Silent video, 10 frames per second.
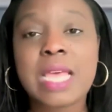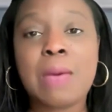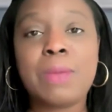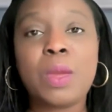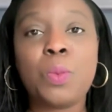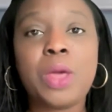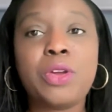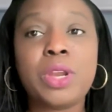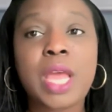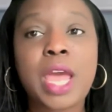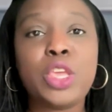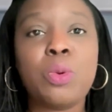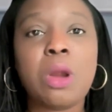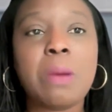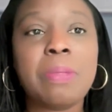I mean whether or not you
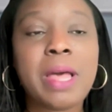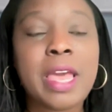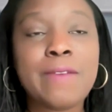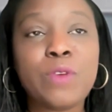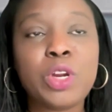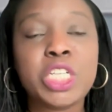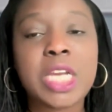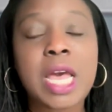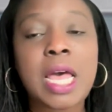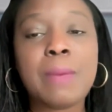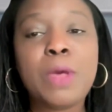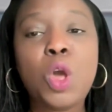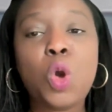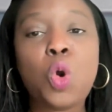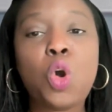are applying for a job
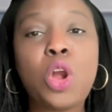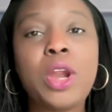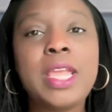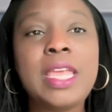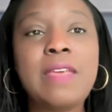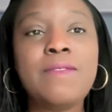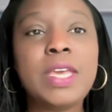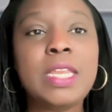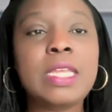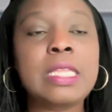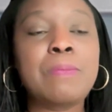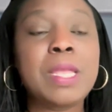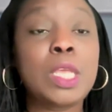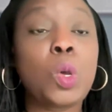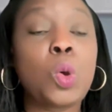or even
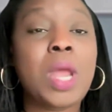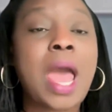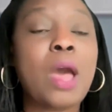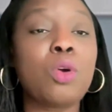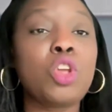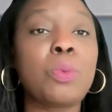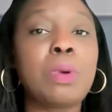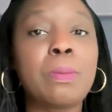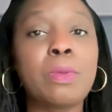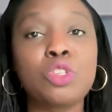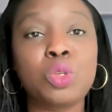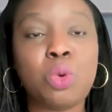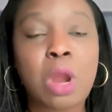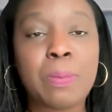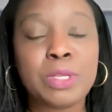depending on how your
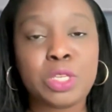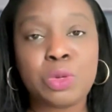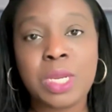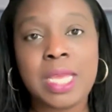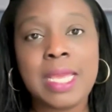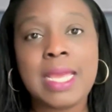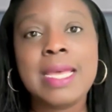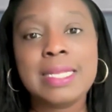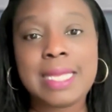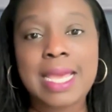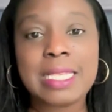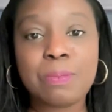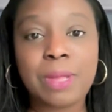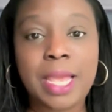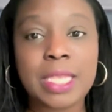promotional opportunity takes
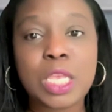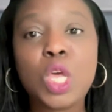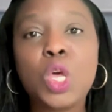place,